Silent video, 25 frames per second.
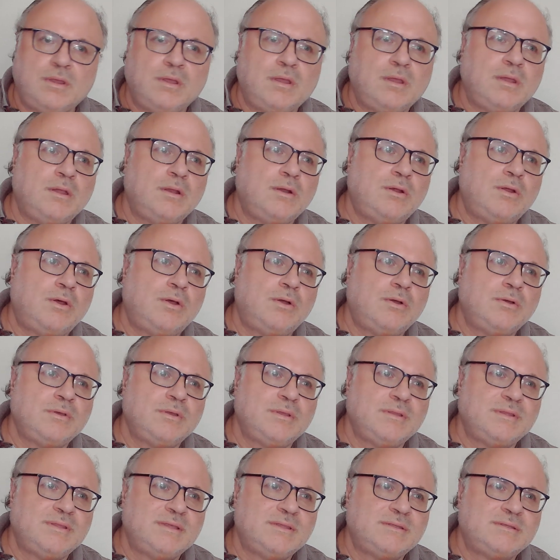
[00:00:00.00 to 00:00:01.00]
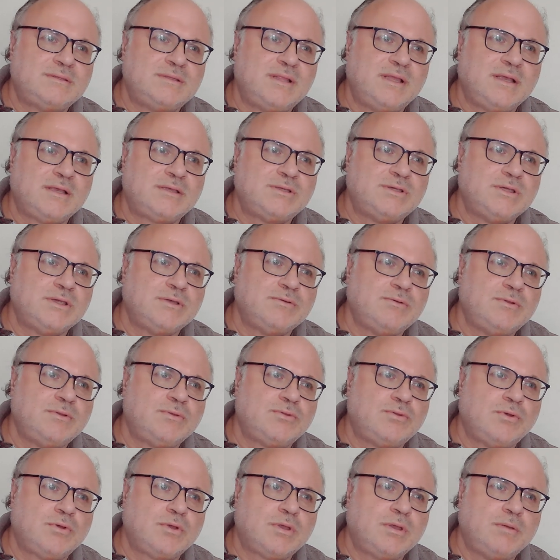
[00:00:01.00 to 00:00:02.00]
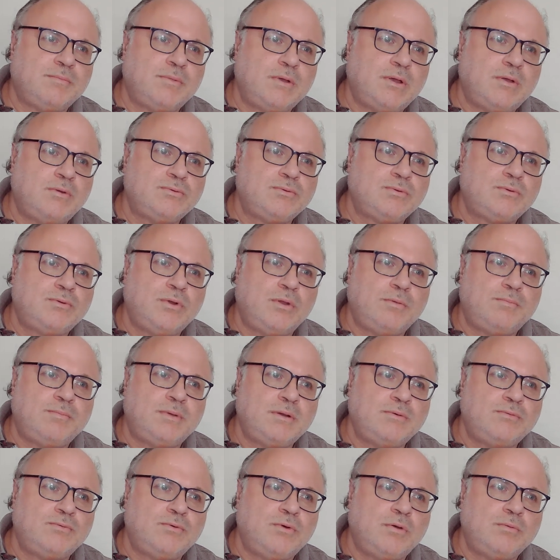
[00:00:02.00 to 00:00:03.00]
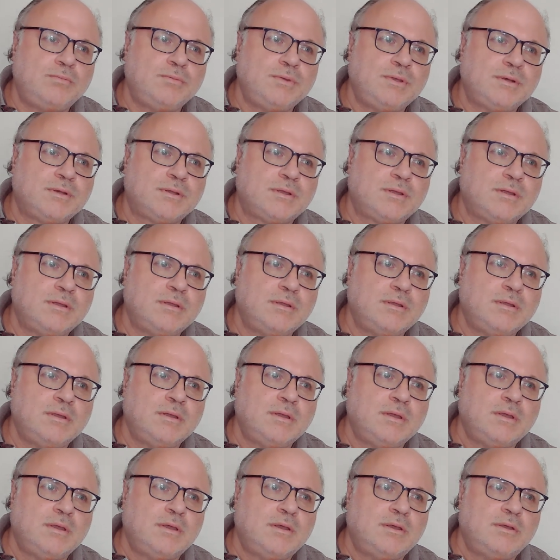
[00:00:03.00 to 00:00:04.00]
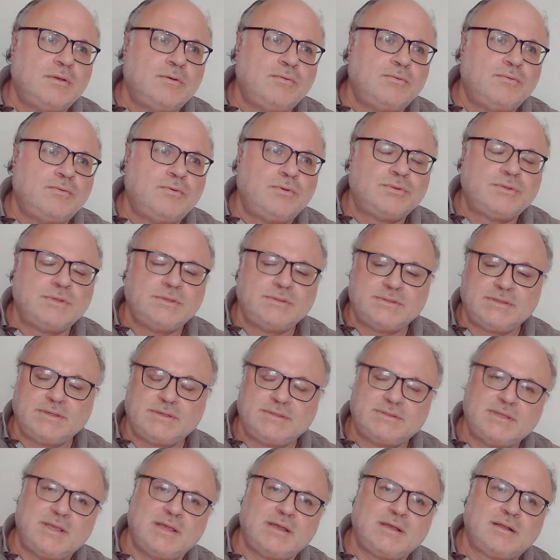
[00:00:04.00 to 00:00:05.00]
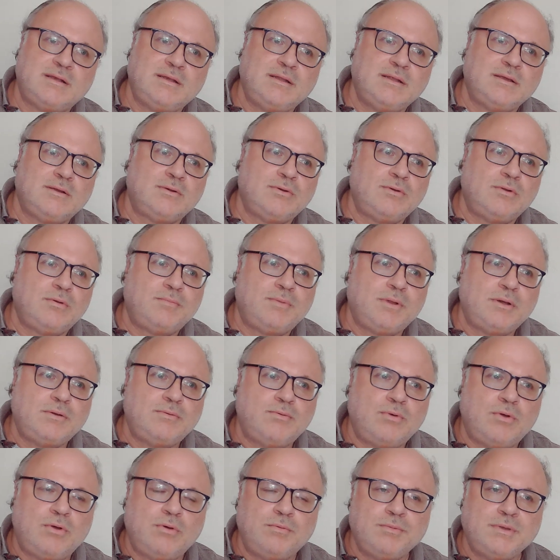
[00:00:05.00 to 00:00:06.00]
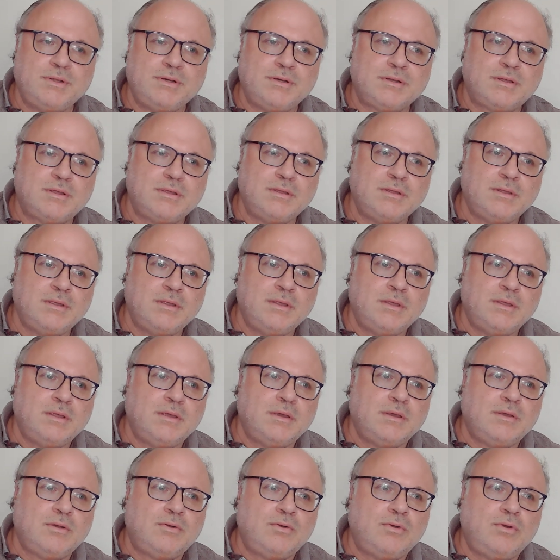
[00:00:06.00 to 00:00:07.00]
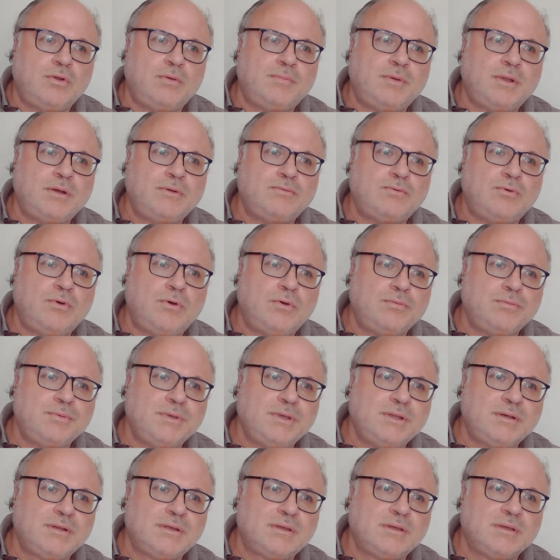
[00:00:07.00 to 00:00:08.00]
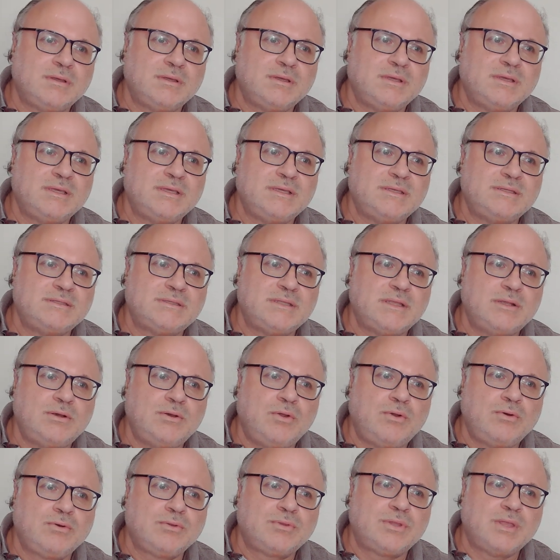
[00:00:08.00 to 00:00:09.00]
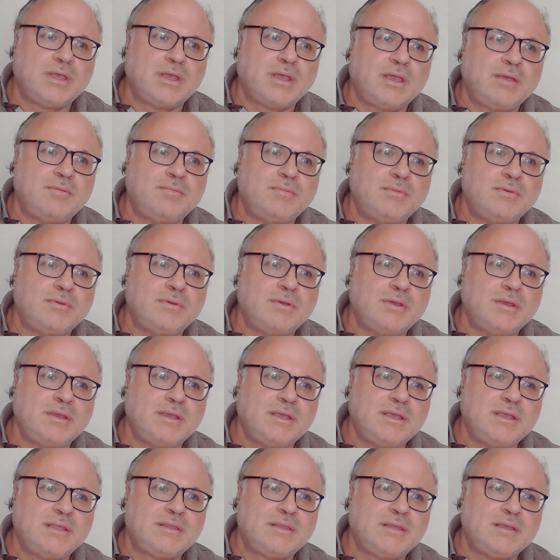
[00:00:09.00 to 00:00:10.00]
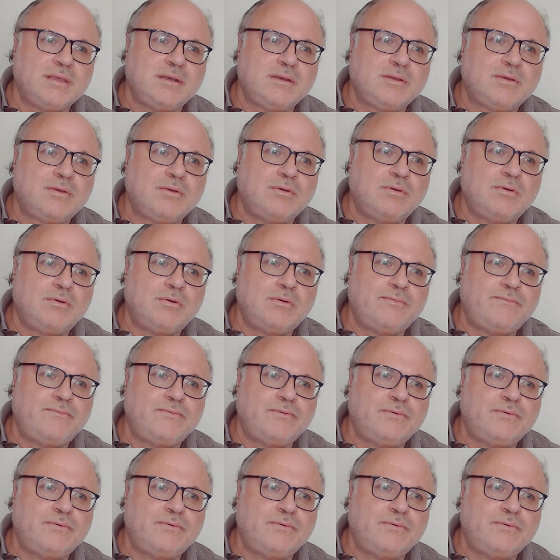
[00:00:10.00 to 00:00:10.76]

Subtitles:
Hello, in this lecture we'll talk about global warming. What is exactly global warming? Global warming is the long-term heating of